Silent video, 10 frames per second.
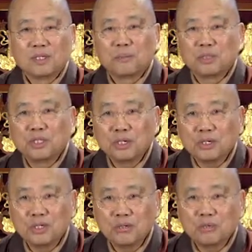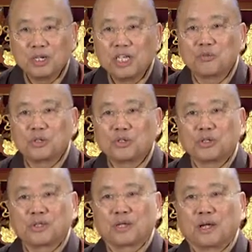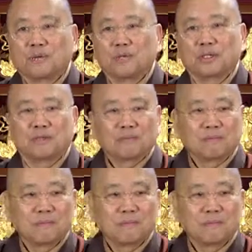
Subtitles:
The practitioner relinquishes counting